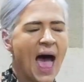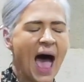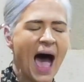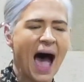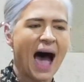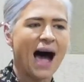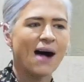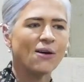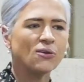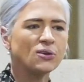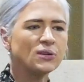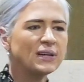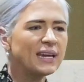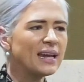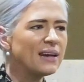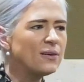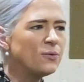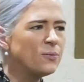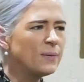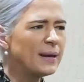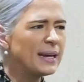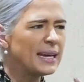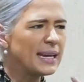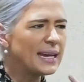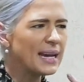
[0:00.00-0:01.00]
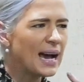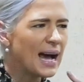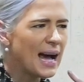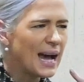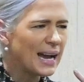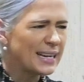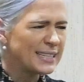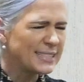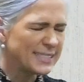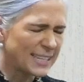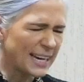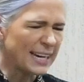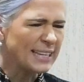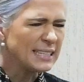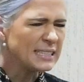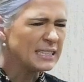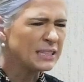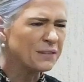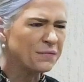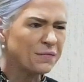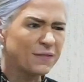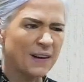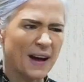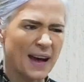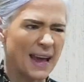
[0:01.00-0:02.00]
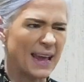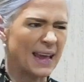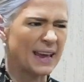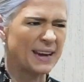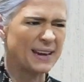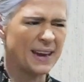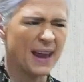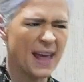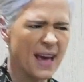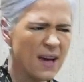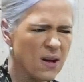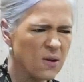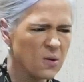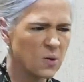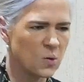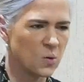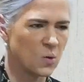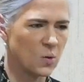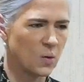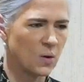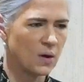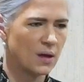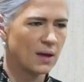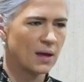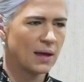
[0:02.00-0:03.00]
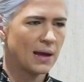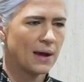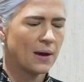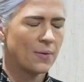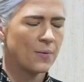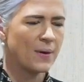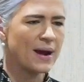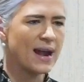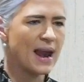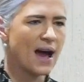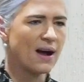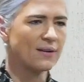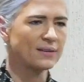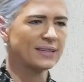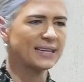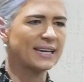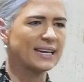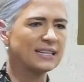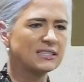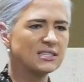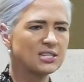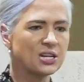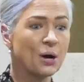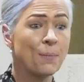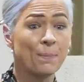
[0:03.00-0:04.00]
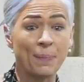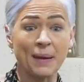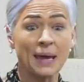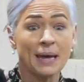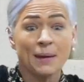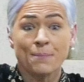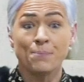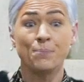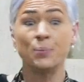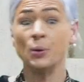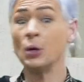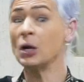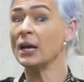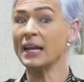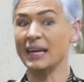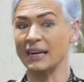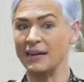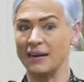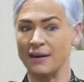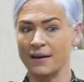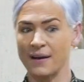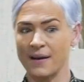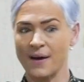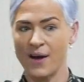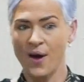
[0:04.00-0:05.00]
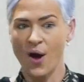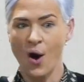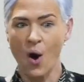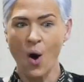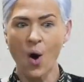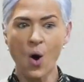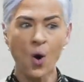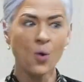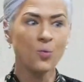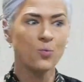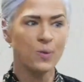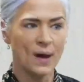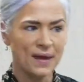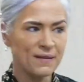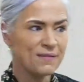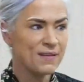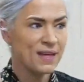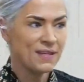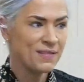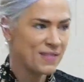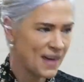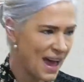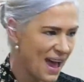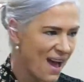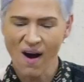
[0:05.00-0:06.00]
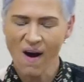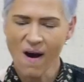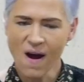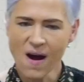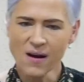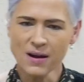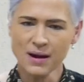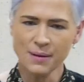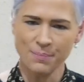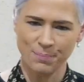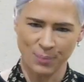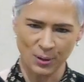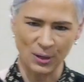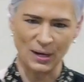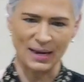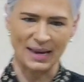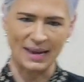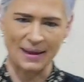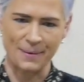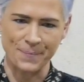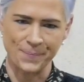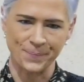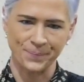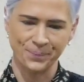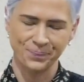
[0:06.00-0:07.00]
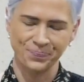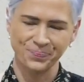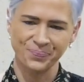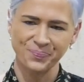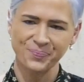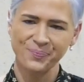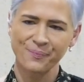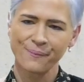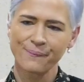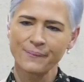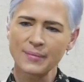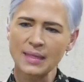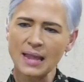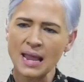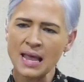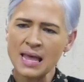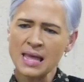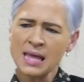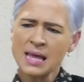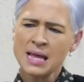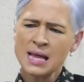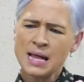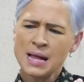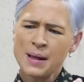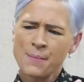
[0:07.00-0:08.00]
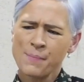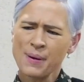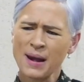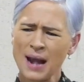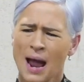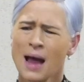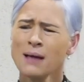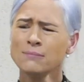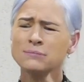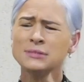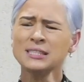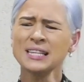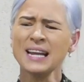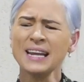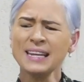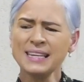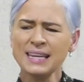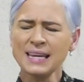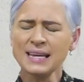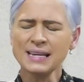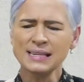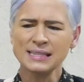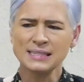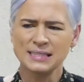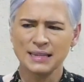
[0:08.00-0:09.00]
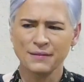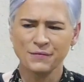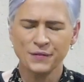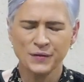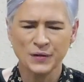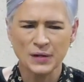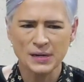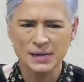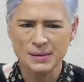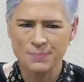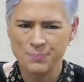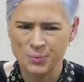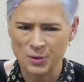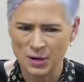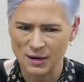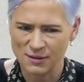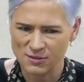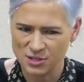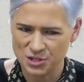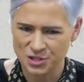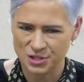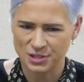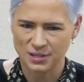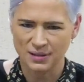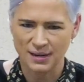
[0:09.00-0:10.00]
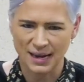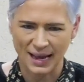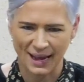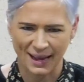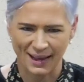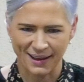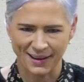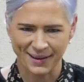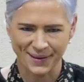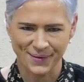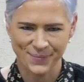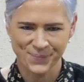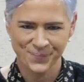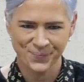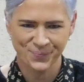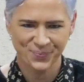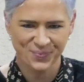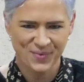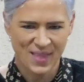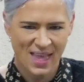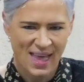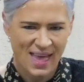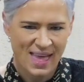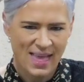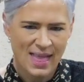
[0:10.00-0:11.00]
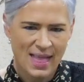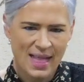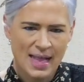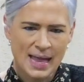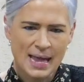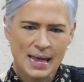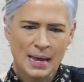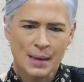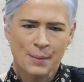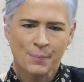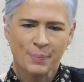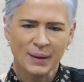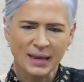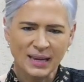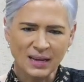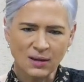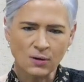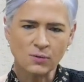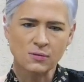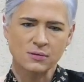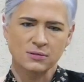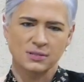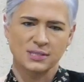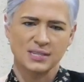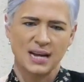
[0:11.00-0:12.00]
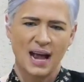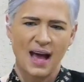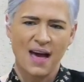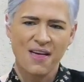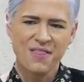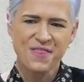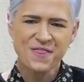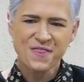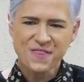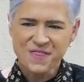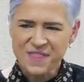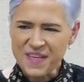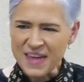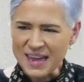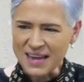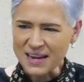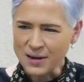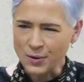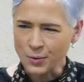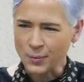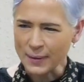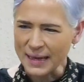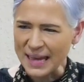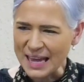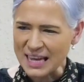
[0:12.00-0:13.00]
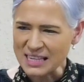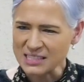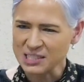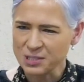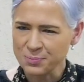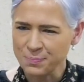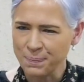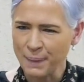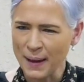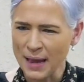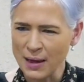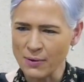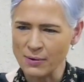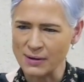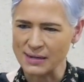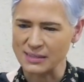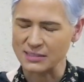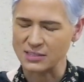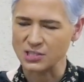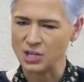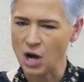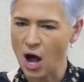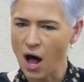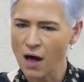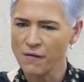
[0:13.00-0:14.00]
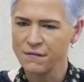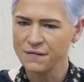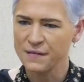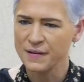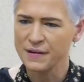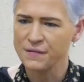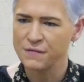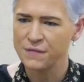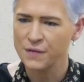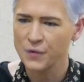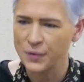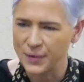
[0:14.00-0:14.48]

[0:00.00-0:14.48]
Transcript: how can we identify and know when our kids are being bullied or whether they are a bully. But I'm taking a different approach today because I think we as parents often